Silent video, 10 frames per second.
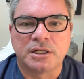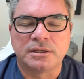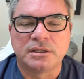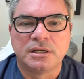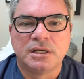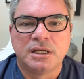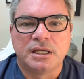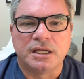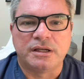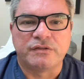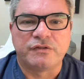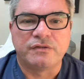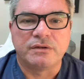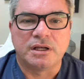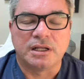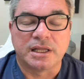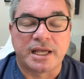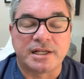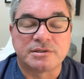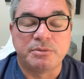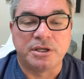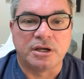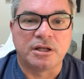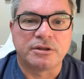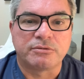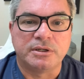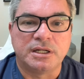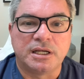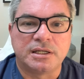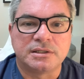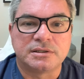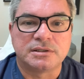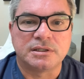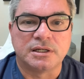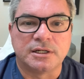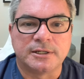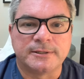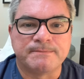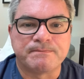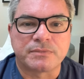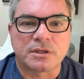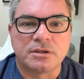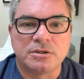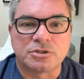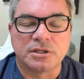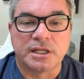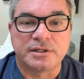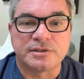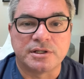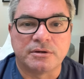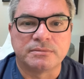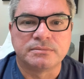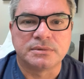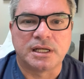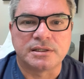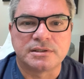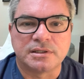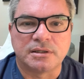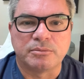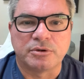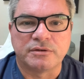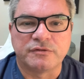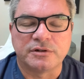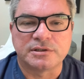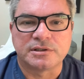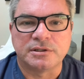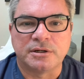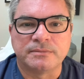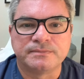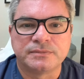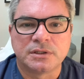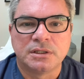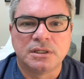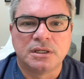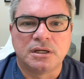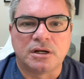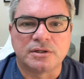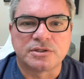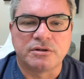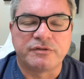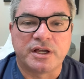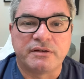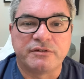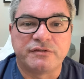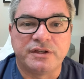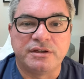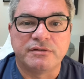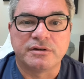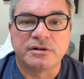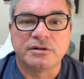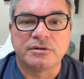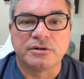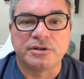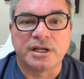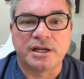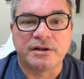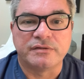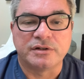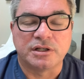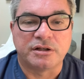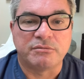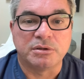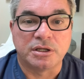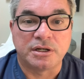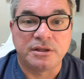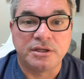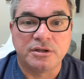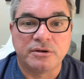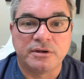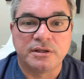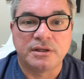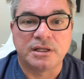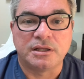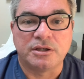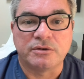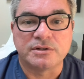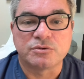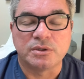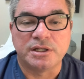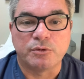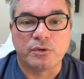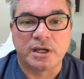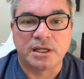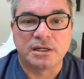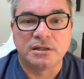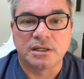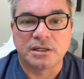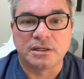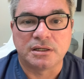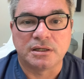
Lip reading: it. If it lasts beyond 3 days, you should let us know. That's important for us to know. Also, if you have a fever or you have a lot of blood in the urine, that the urine's really red, like